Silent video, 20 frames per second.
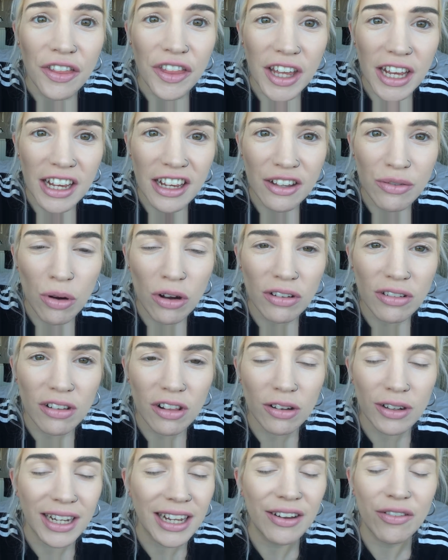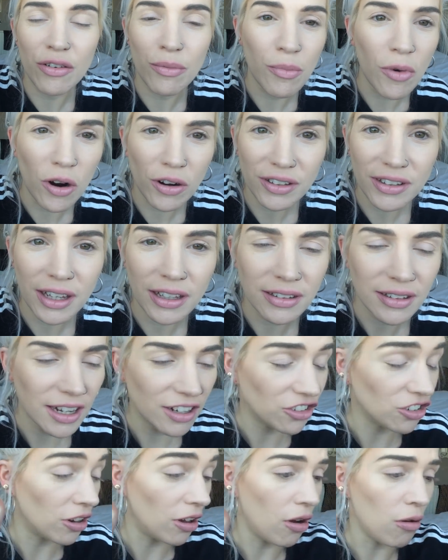These ones look even more
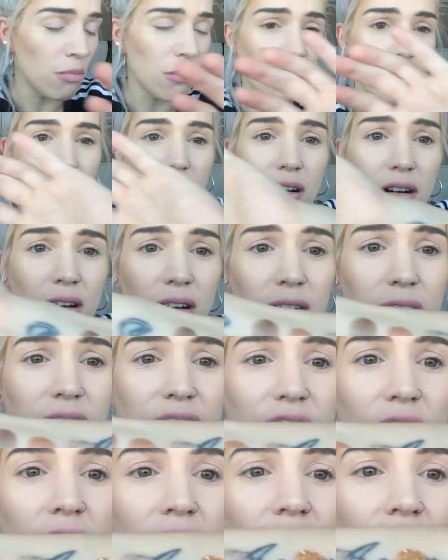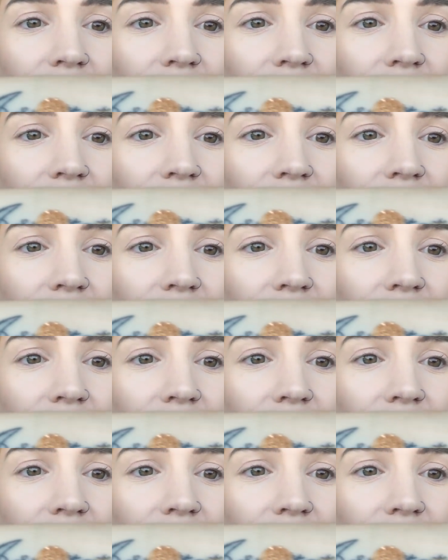sensational. Oh, my gosh.